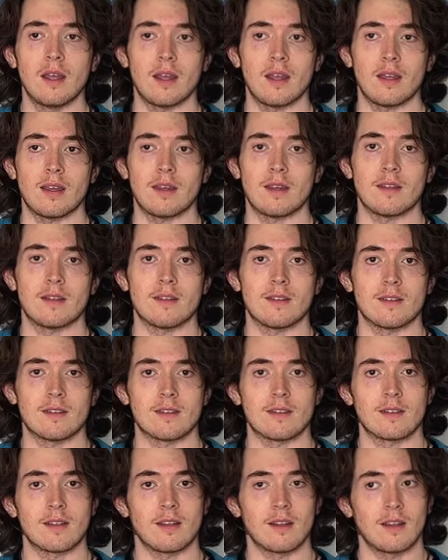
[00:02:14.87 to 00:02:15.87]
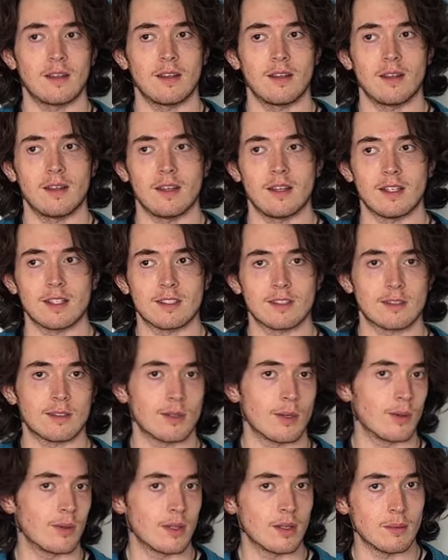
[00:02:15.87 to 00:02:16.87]
and it's
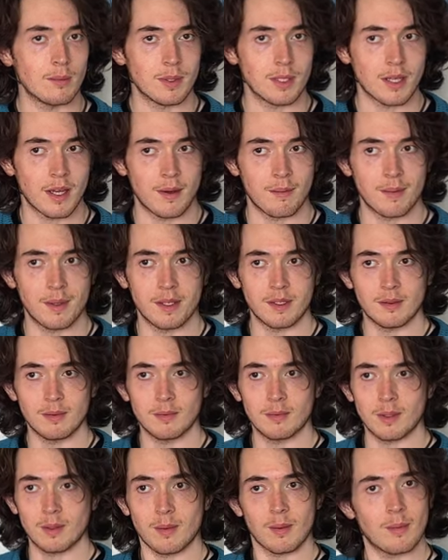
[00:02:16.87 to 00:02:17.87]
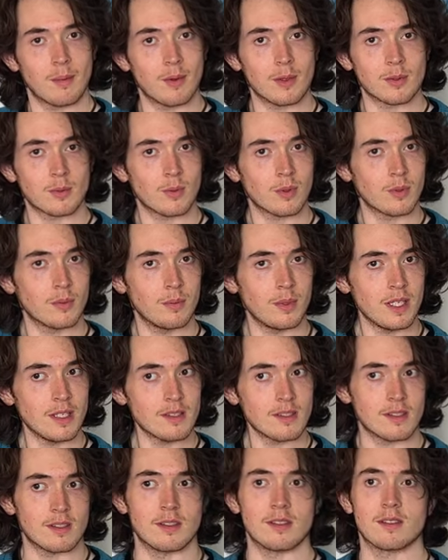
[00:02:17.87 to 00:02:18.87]
slowly becoming one of my most worn
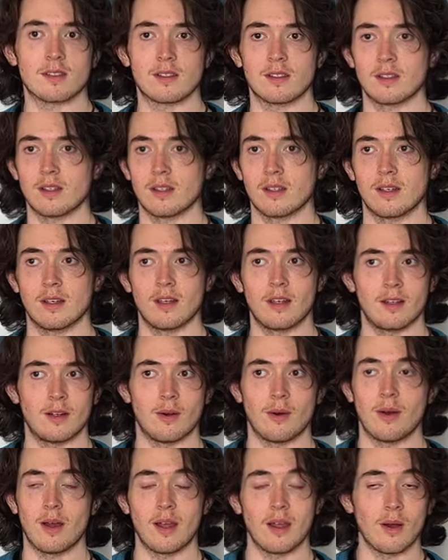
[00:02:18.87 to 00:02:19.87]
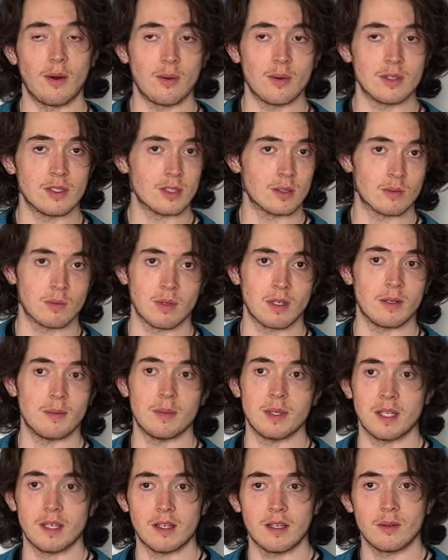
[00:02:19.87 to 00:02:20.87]
pieces. Uh, you know, I always just want to
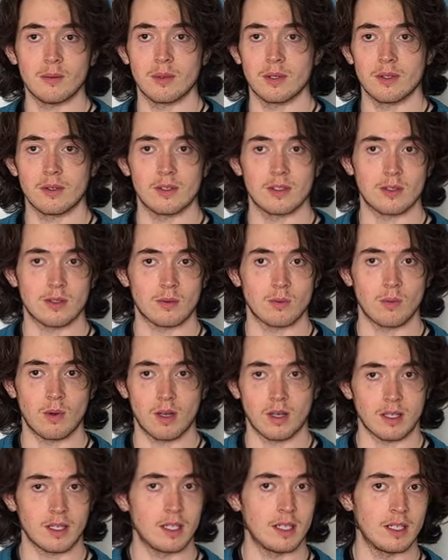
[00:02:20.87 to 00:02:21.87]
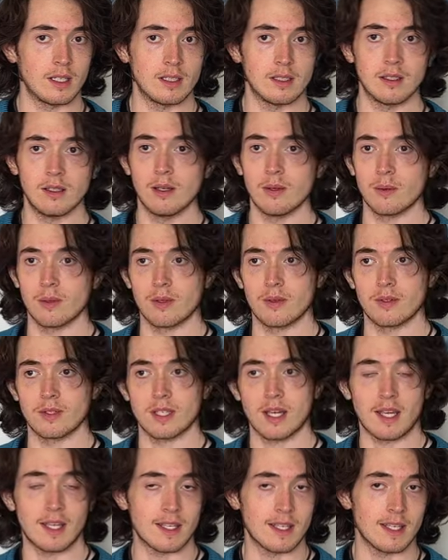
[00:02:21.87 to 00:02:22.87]
be in it, whether it's walking, whether it's
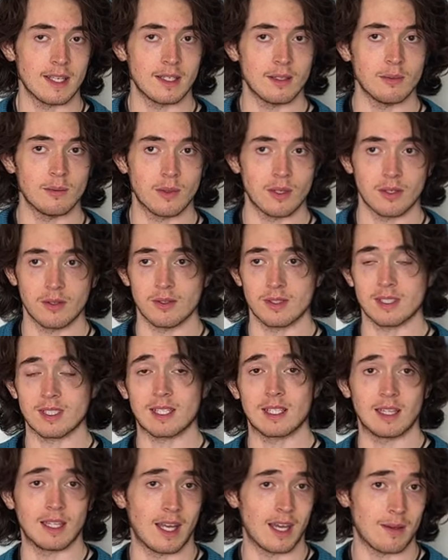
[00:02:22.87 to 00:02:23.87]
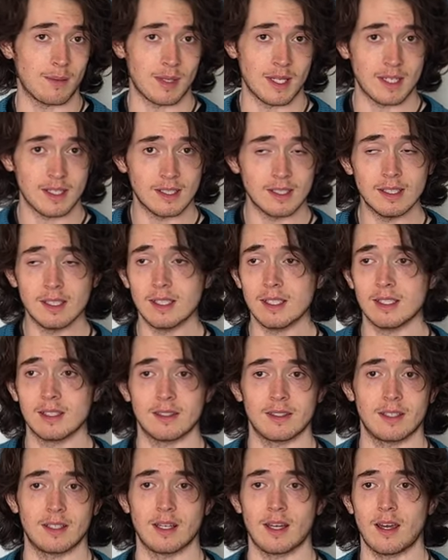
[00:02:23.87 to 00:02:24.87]
hiking, whether it's climbing.
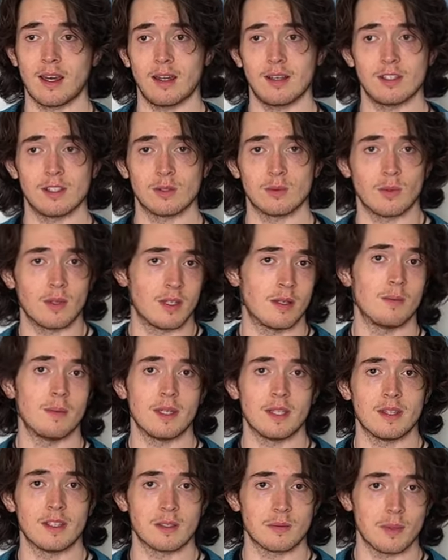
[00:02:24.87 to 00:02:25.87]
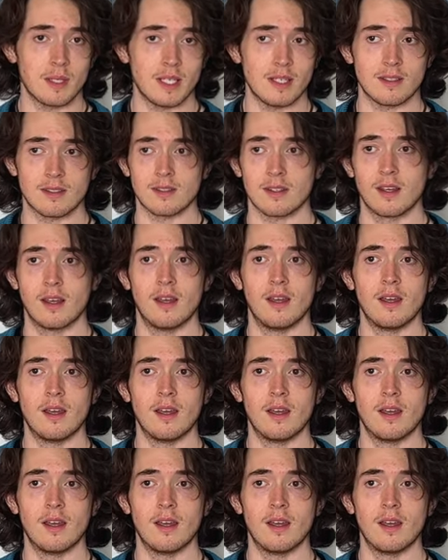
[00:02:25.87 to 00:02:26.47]
Like, I just want to be in this piece.